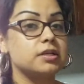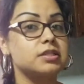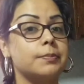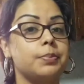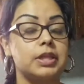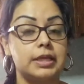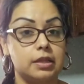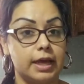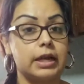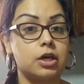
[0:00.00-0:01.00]
simply
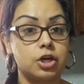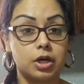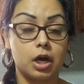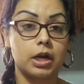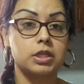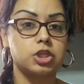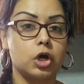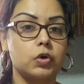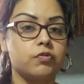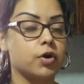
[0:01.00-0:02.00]
let it cook on its
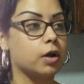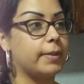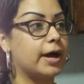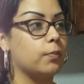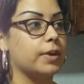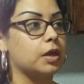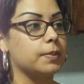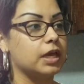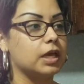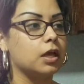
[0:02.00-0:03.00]
own for about
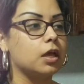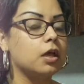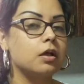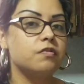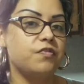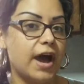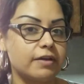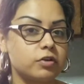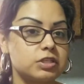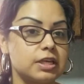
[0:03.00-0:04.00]
maybe 5
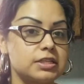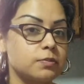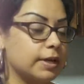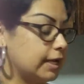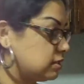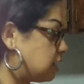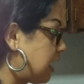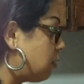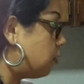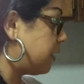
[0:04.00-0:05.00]
or 6 minutes. Then
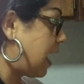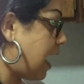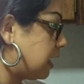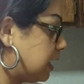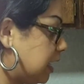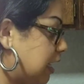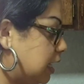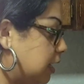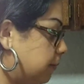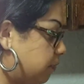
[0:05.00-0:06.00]
I will be adding in
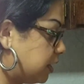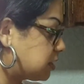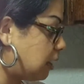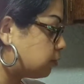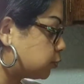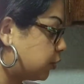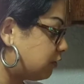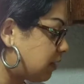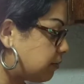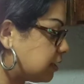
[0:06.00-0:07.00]
a tablespoon of
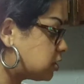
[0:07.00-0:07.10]
my minced